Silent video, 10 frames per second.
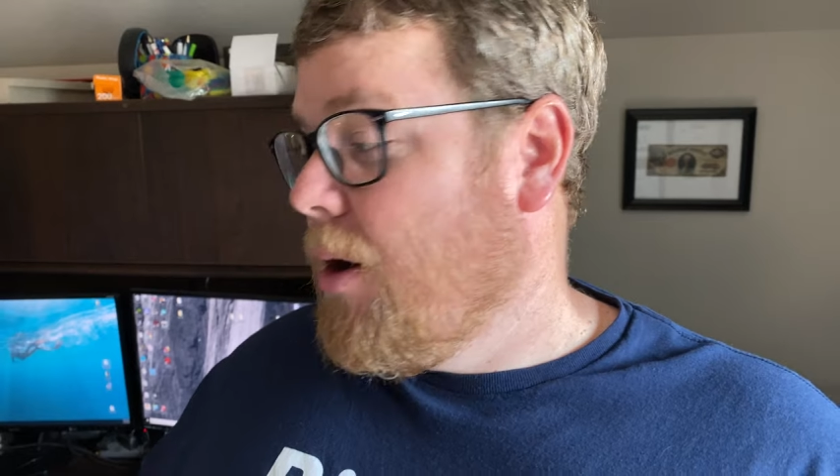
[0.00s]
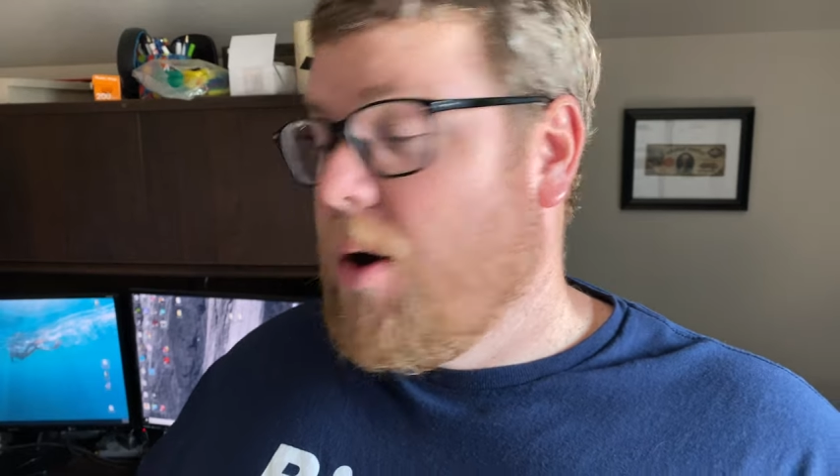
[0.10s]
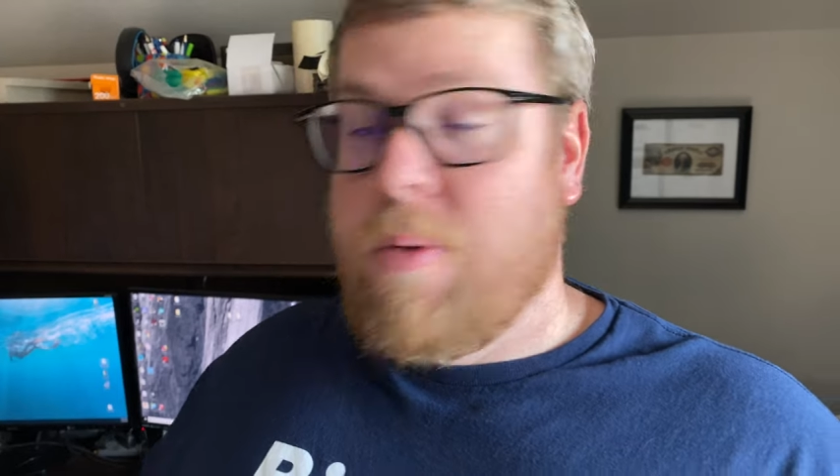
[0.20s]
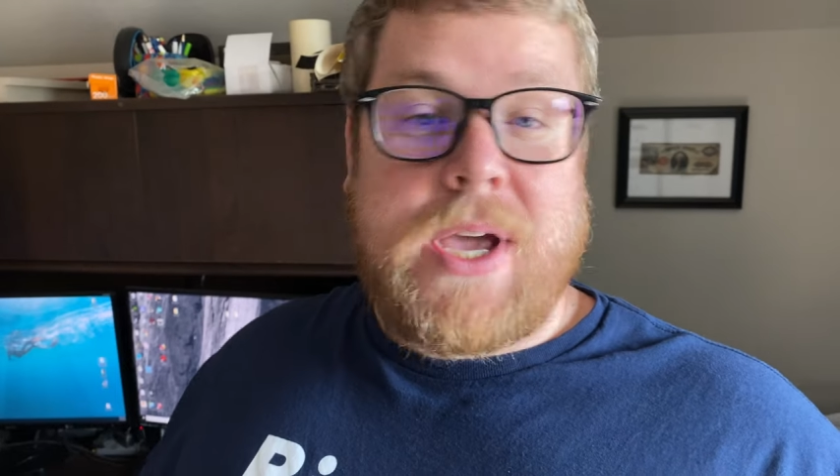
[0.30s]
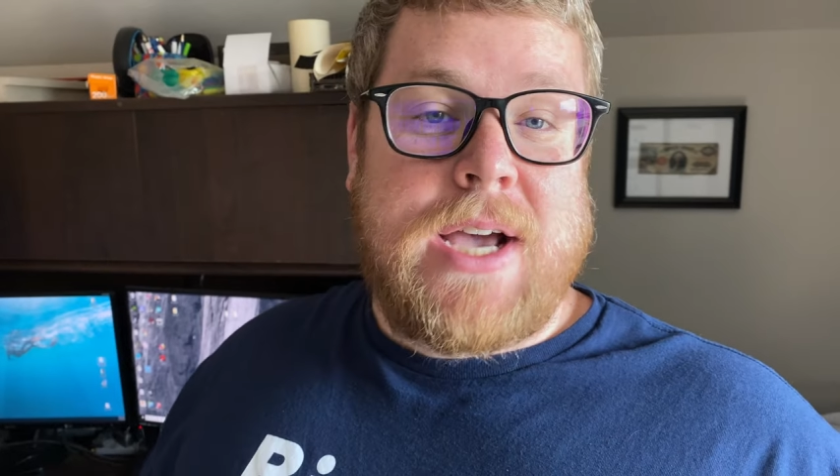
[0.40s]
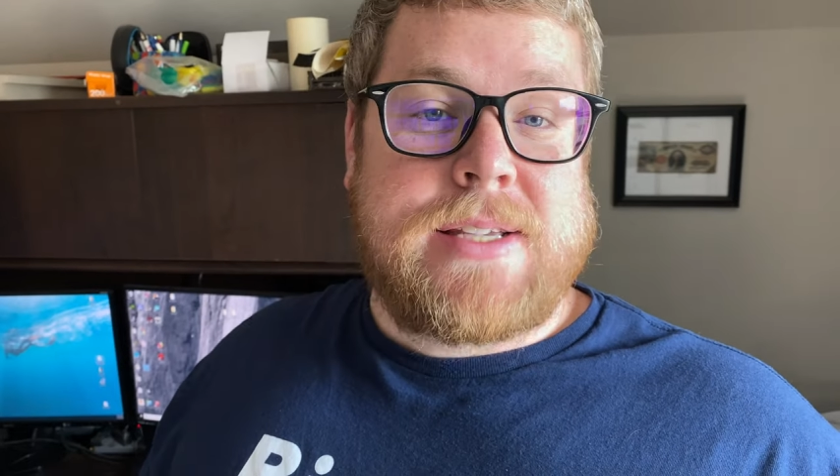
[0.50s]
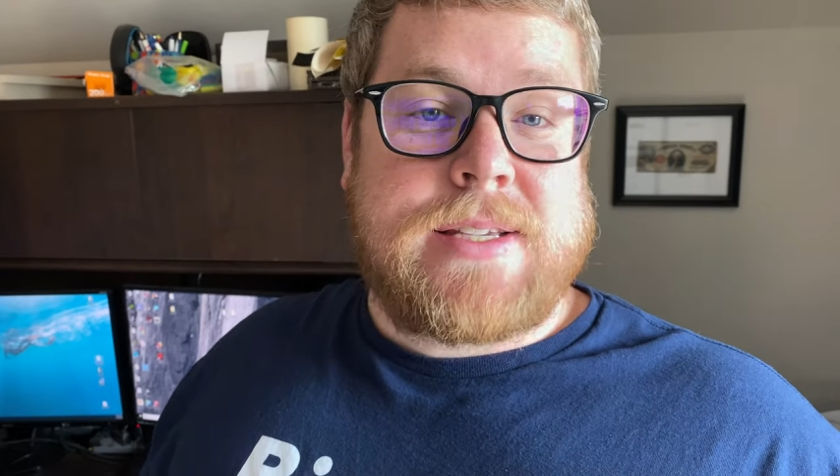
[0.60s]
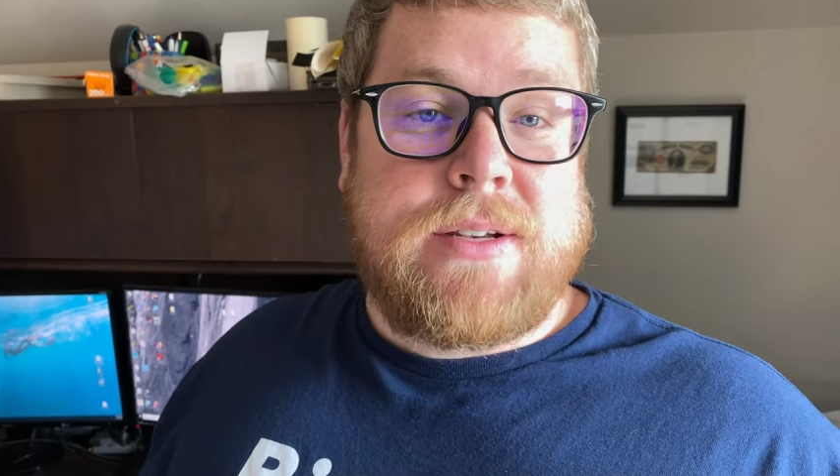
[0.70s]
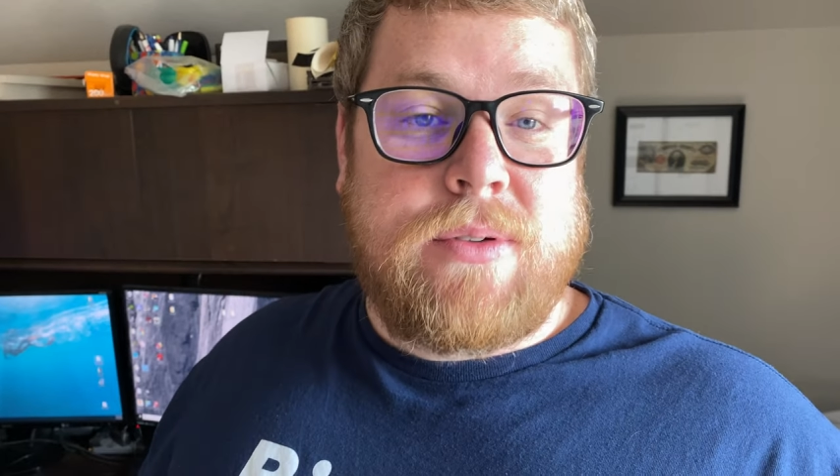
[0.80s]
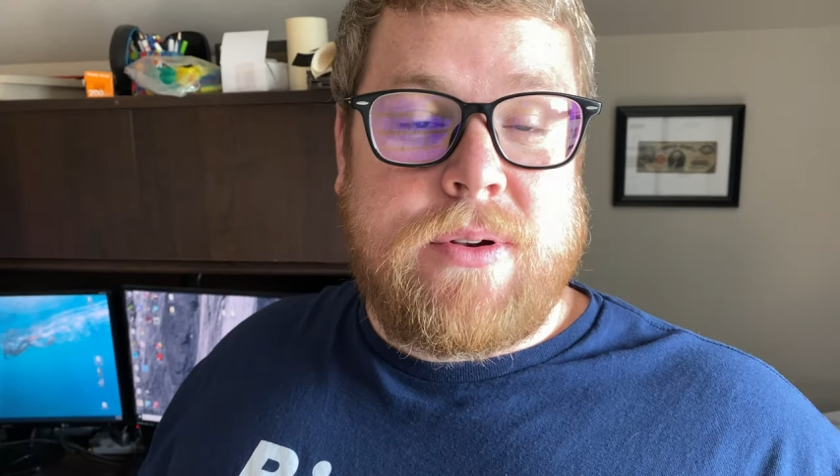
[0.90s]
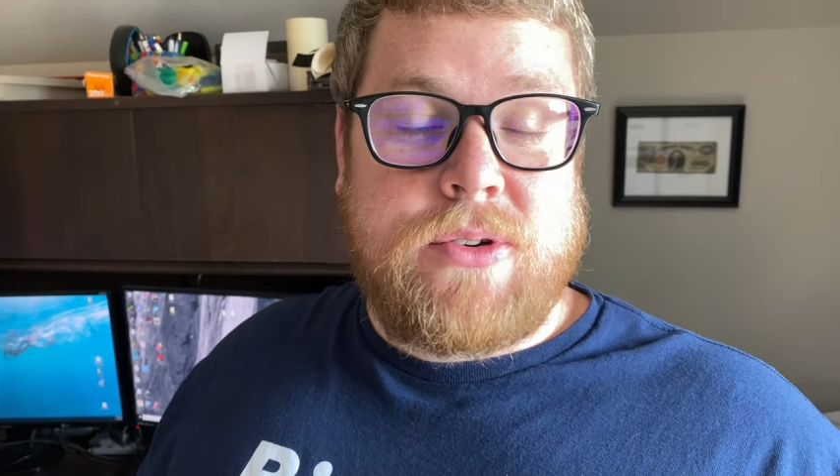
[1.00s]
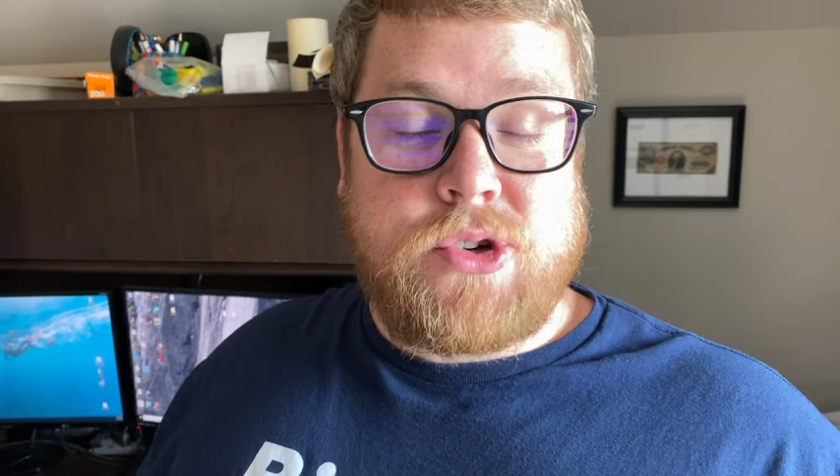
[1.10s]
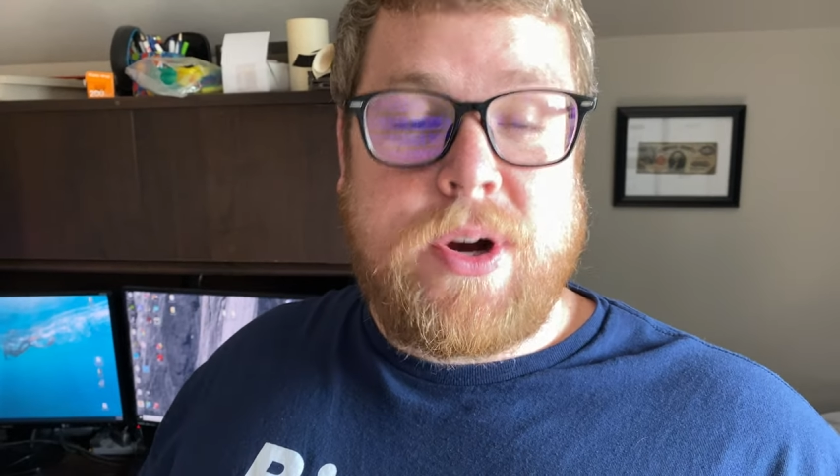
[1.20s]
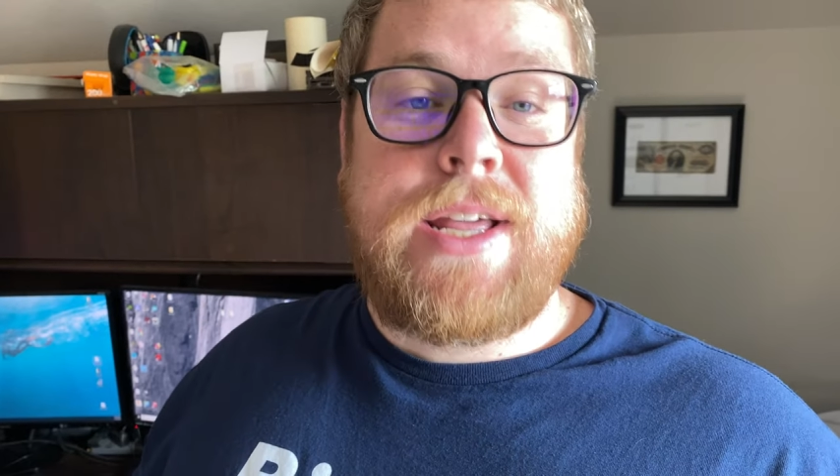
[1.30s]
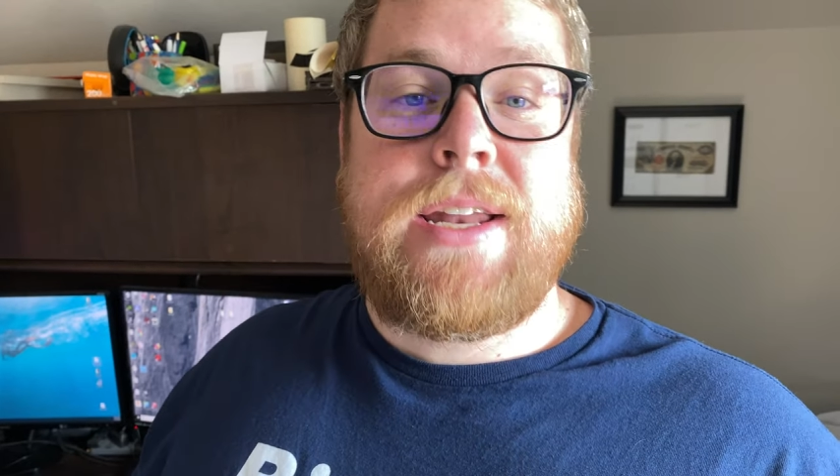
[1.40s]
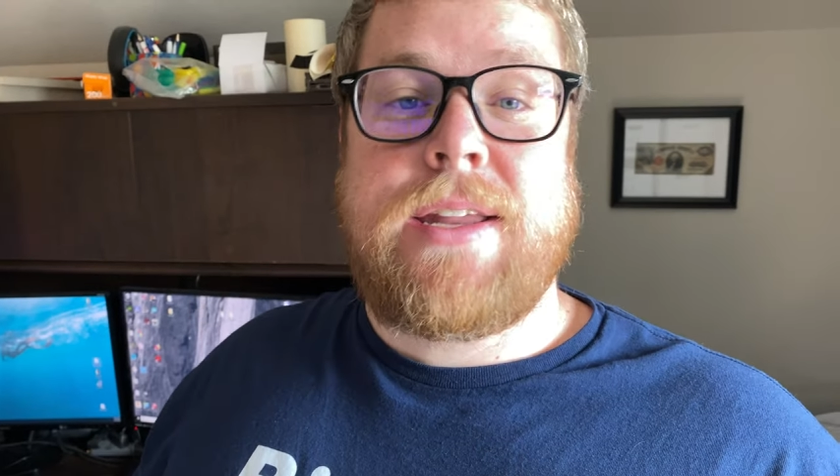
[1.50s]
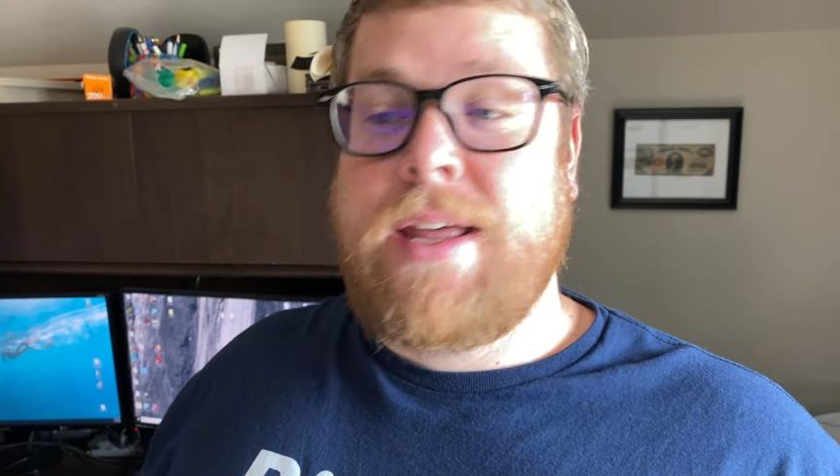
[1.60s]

hope you guys enjoyed it.